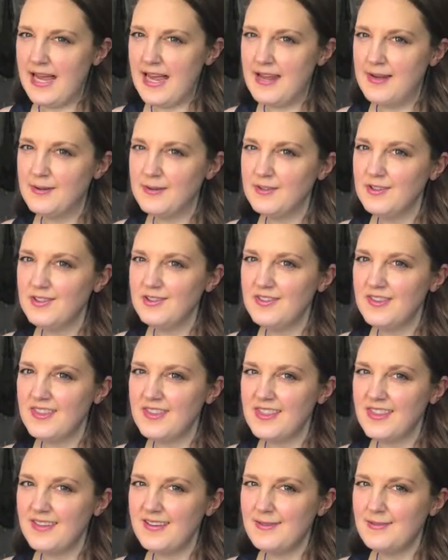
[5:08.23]
I don't know if
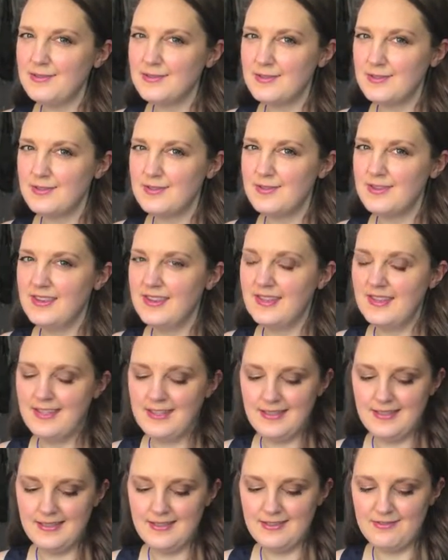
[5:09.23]

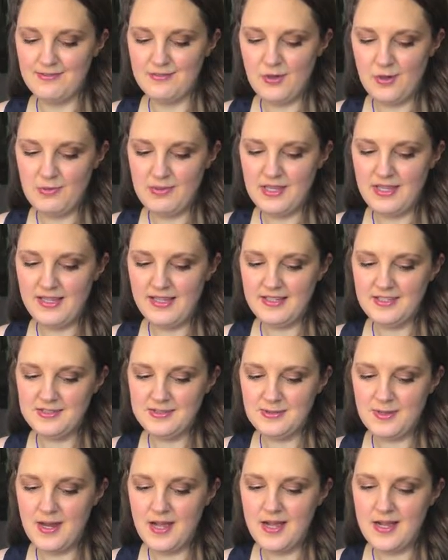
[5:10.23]
the formula is
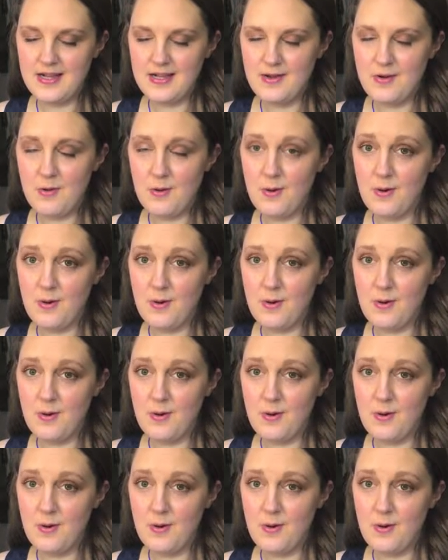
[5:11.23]
wrong